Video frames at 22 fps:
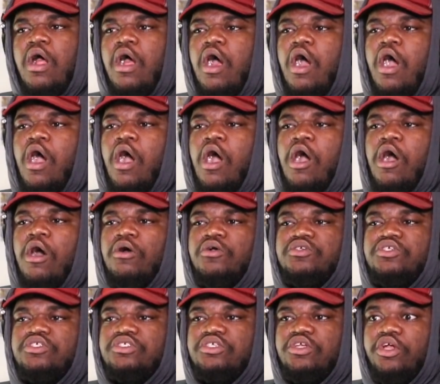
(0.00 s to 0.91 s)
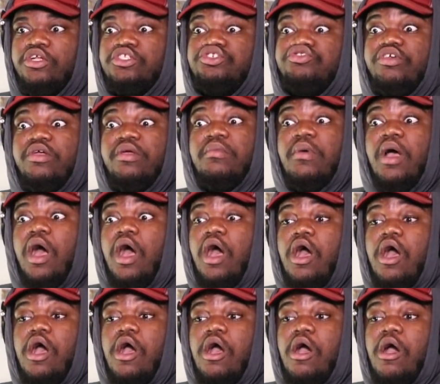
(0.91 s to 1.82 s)
Oh, she's in her dream.
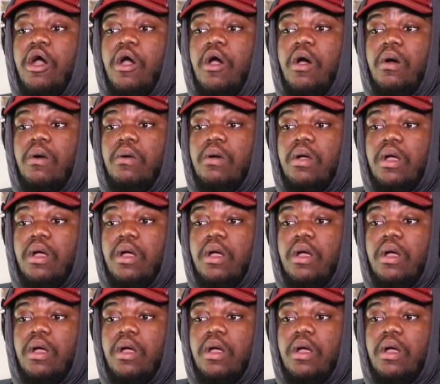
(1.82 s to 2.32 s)
Oh!